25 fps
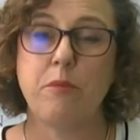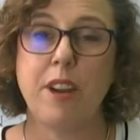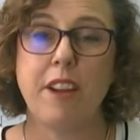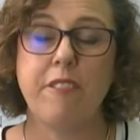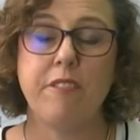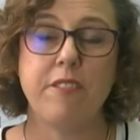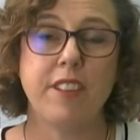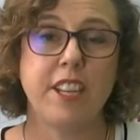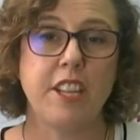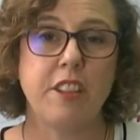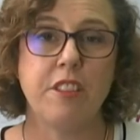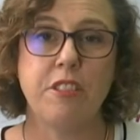
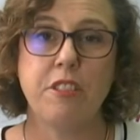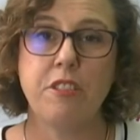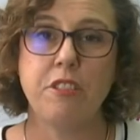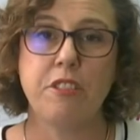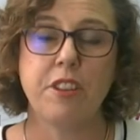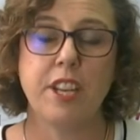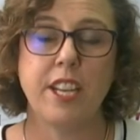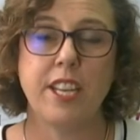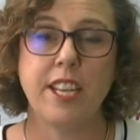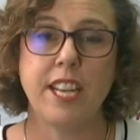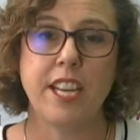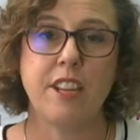roughly
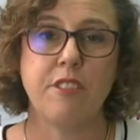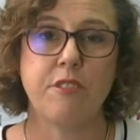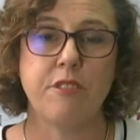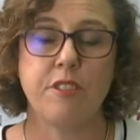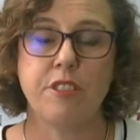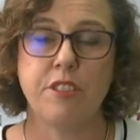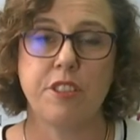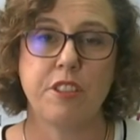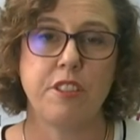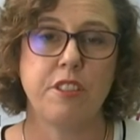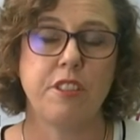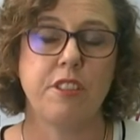
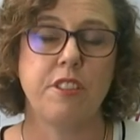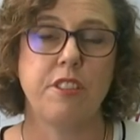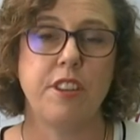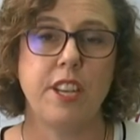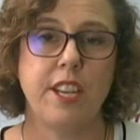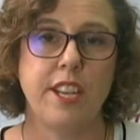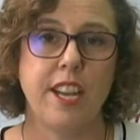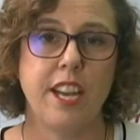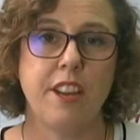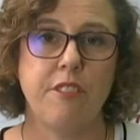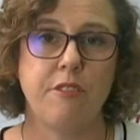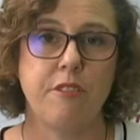1,300 to
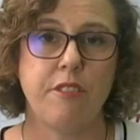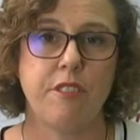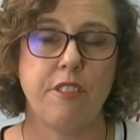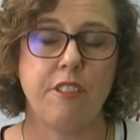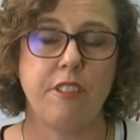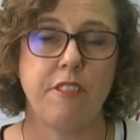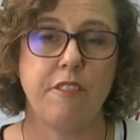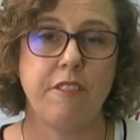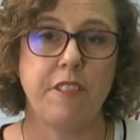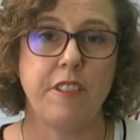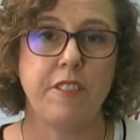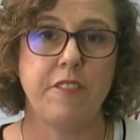
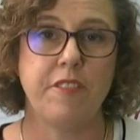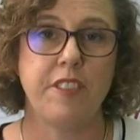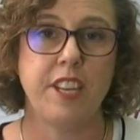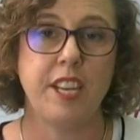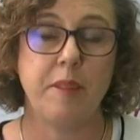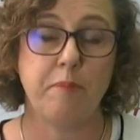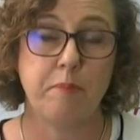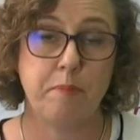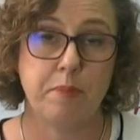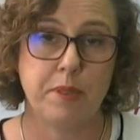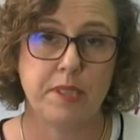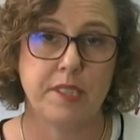
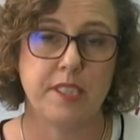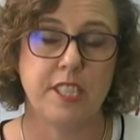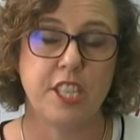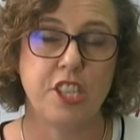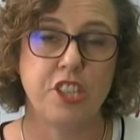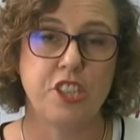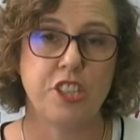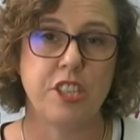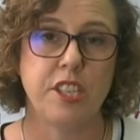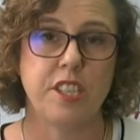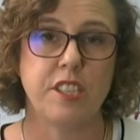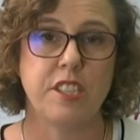1,350
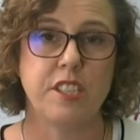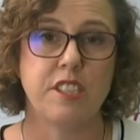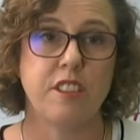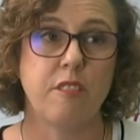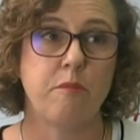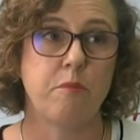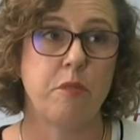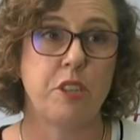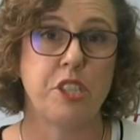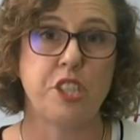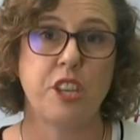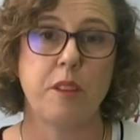positions,
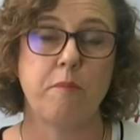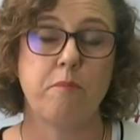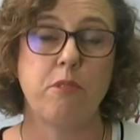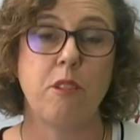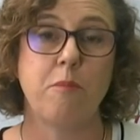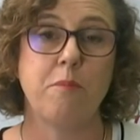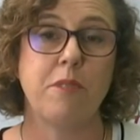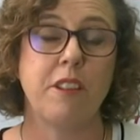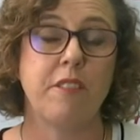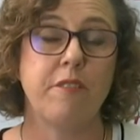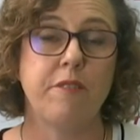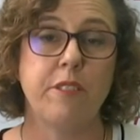of which are
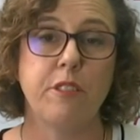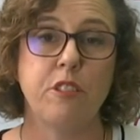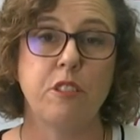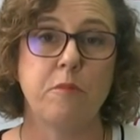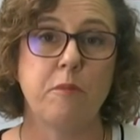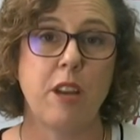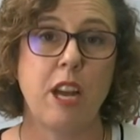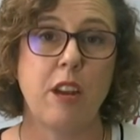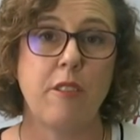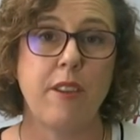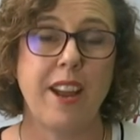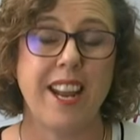probably
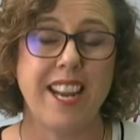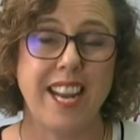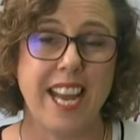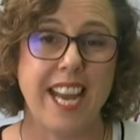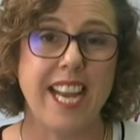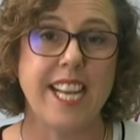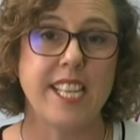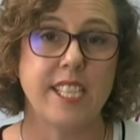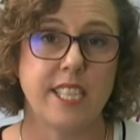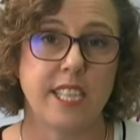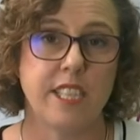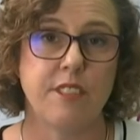filled by around
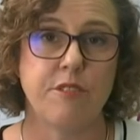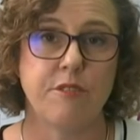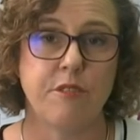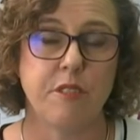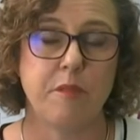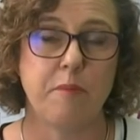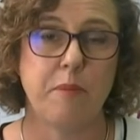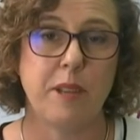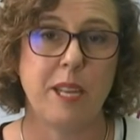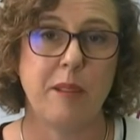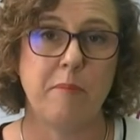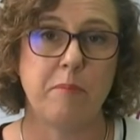
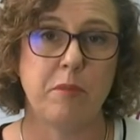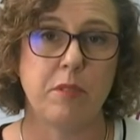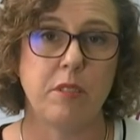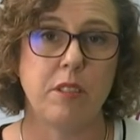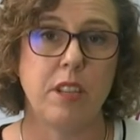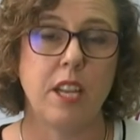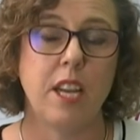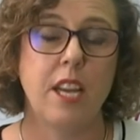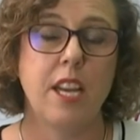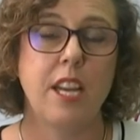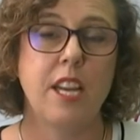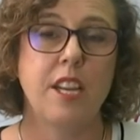800
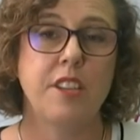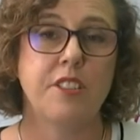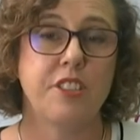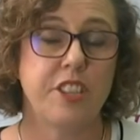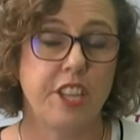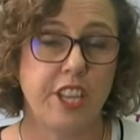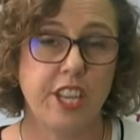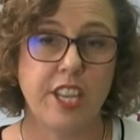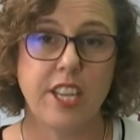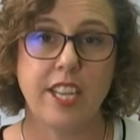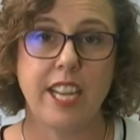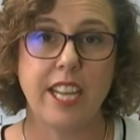people.
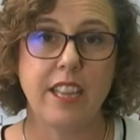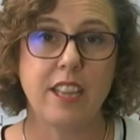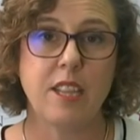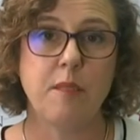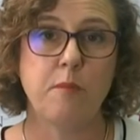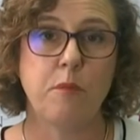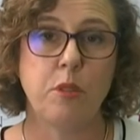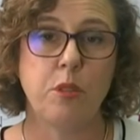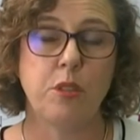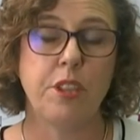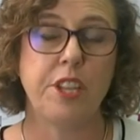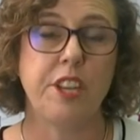So you can get
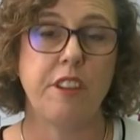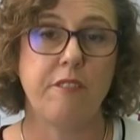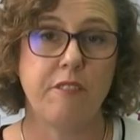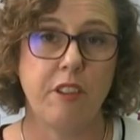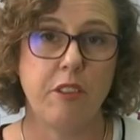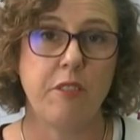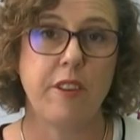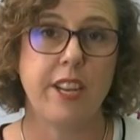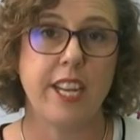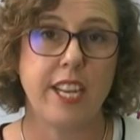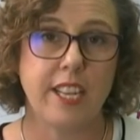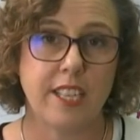them all in a
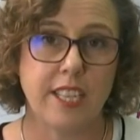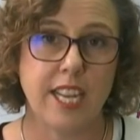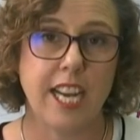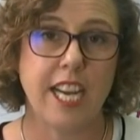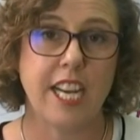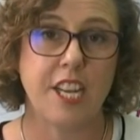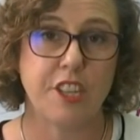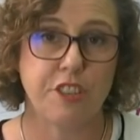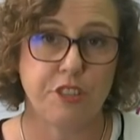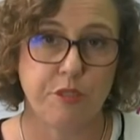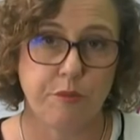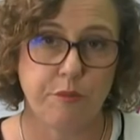very
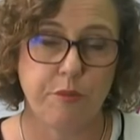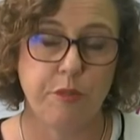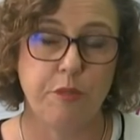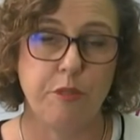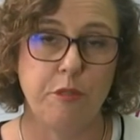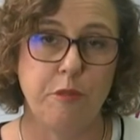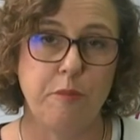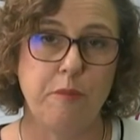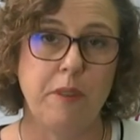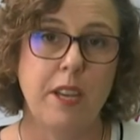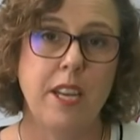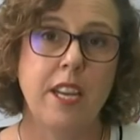large
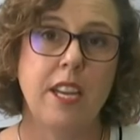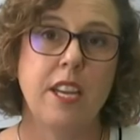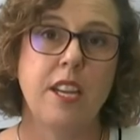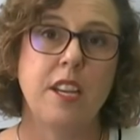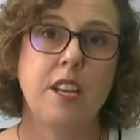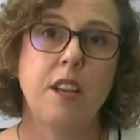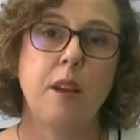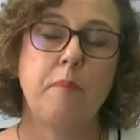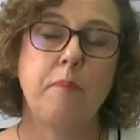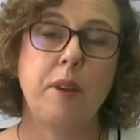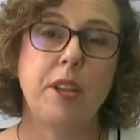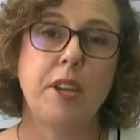room.
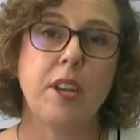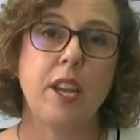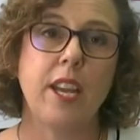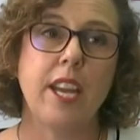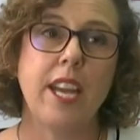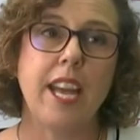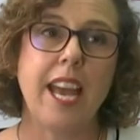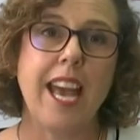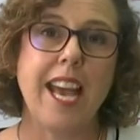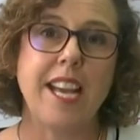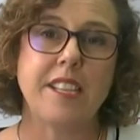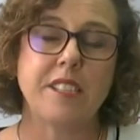
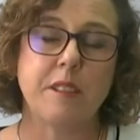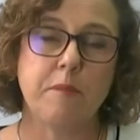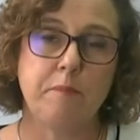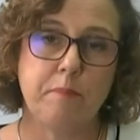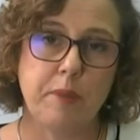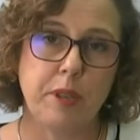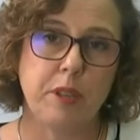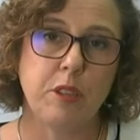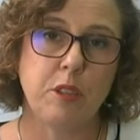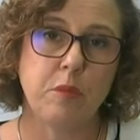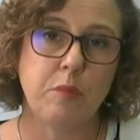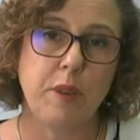But as a
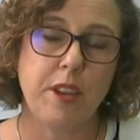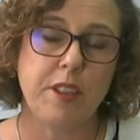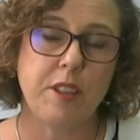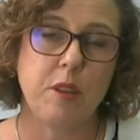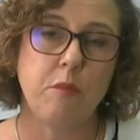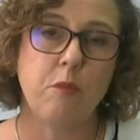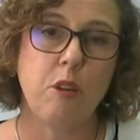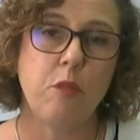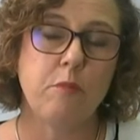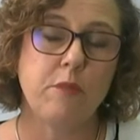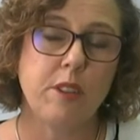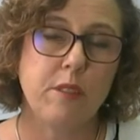
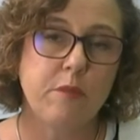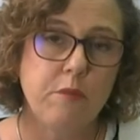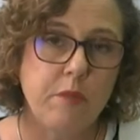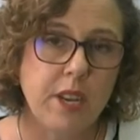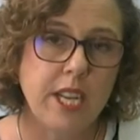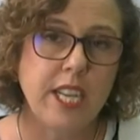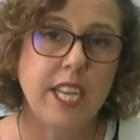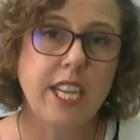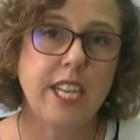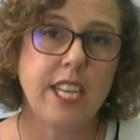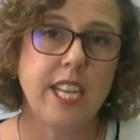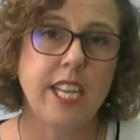bellwether, what we
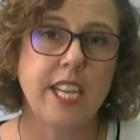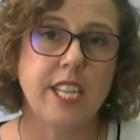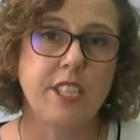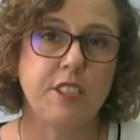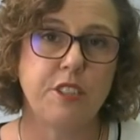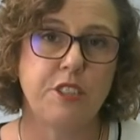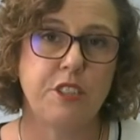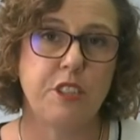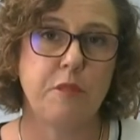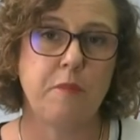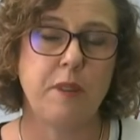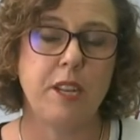really need
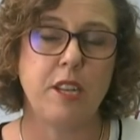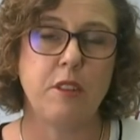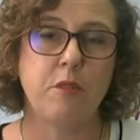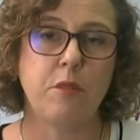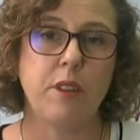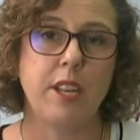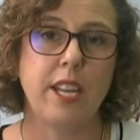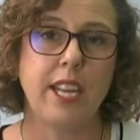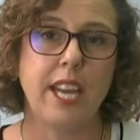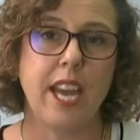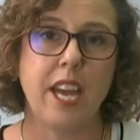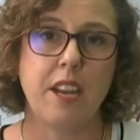to be
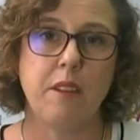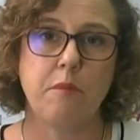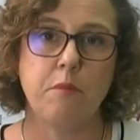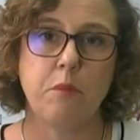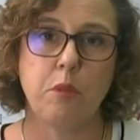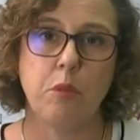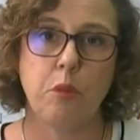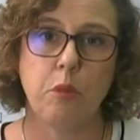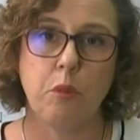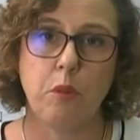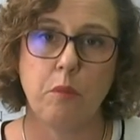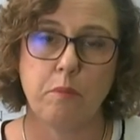looking at
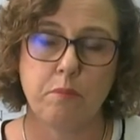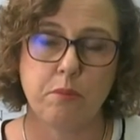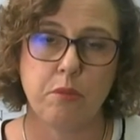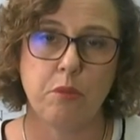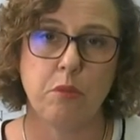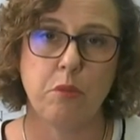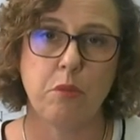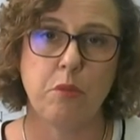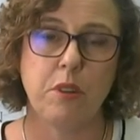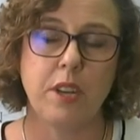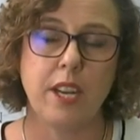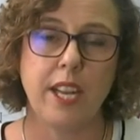more
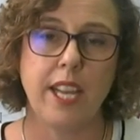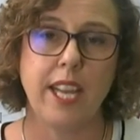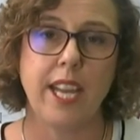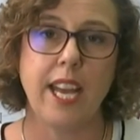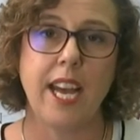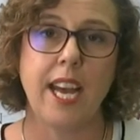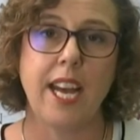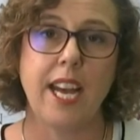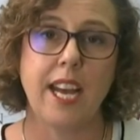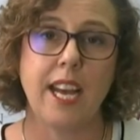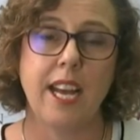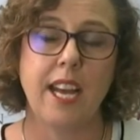
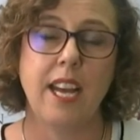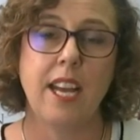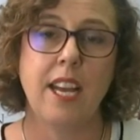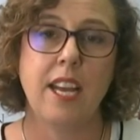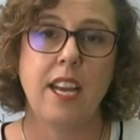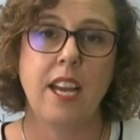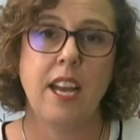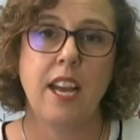broadly are